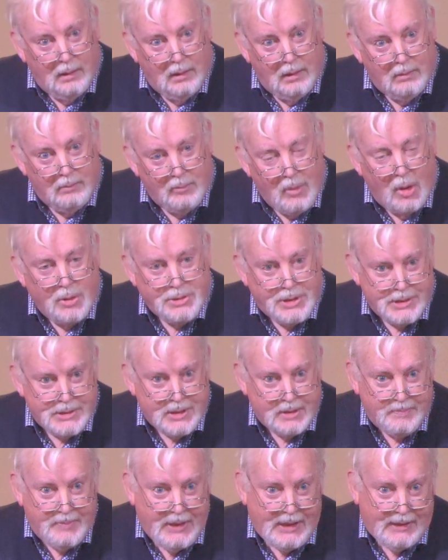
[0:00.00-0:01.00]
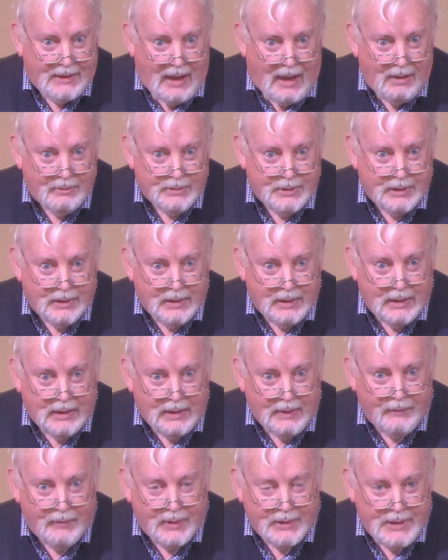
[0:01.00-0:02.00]
Moses had been out
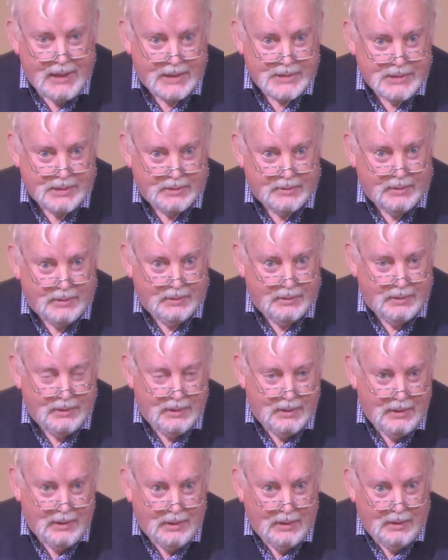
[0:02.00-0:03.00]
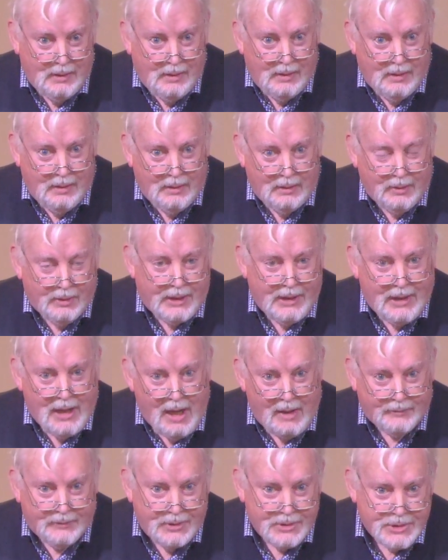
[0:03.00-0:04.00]
in the desert looking
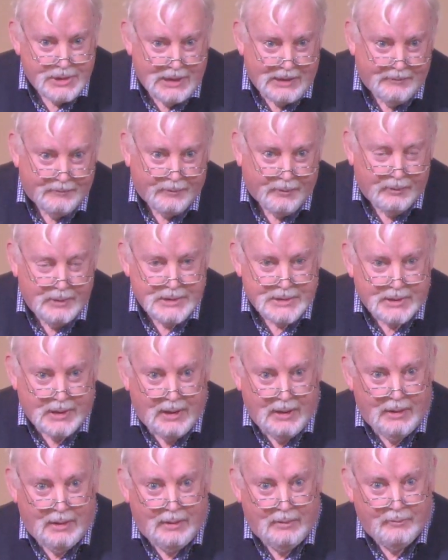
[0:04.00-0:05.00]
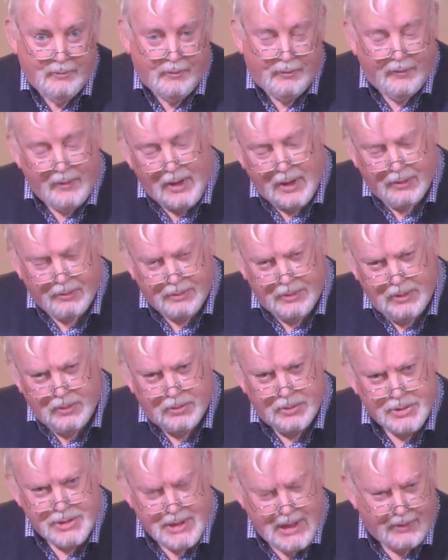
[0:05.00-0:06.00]
after sheep for his
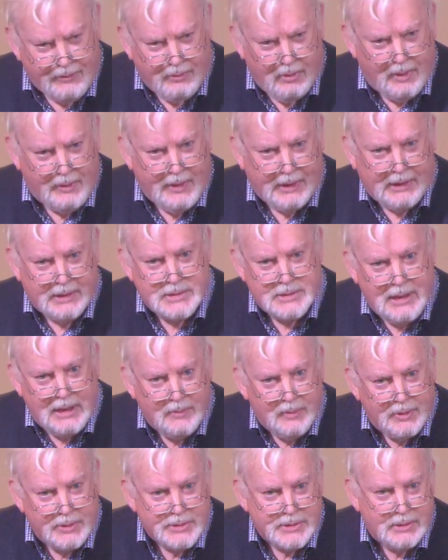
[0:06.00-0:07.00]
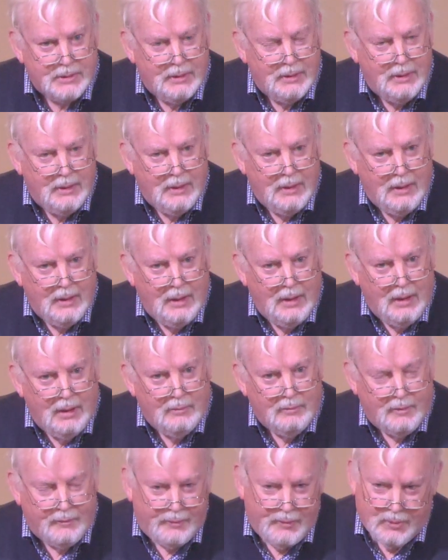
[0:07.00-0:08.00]
father-in-law, Jethro, I think his name was,
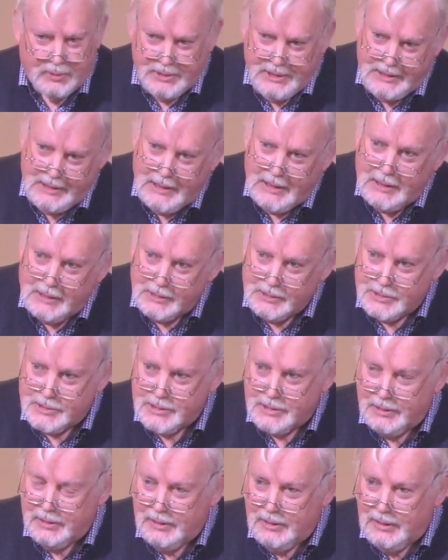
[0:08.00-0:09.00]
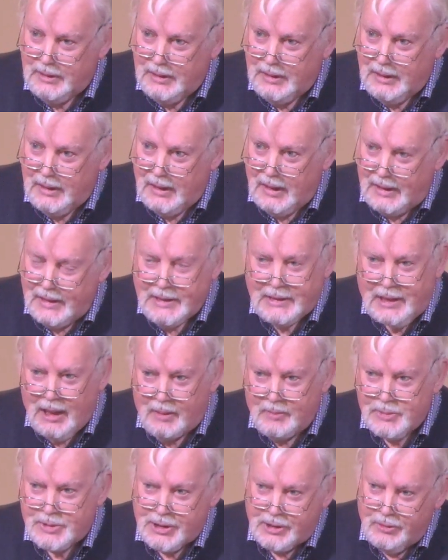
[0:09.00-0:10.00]
for 40 years. And he
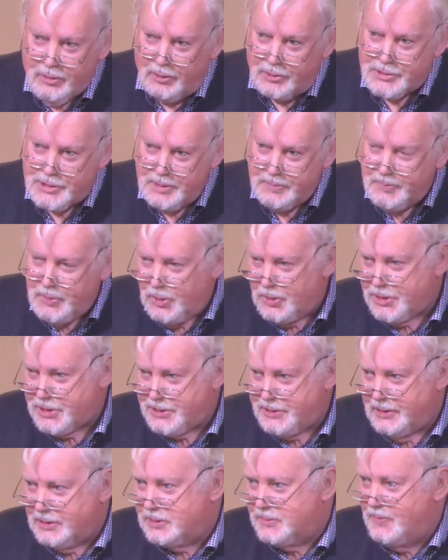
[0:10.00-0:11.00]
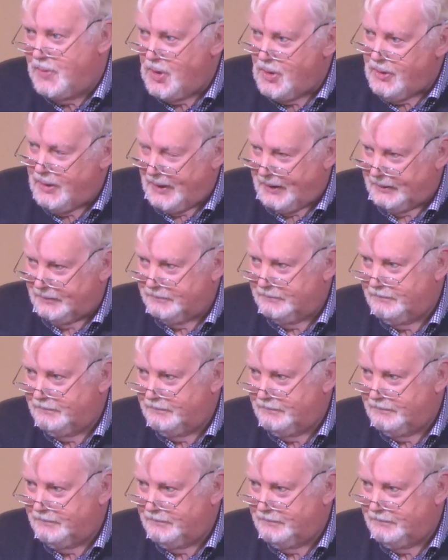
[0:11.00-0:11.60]
comes across a bush that's burning.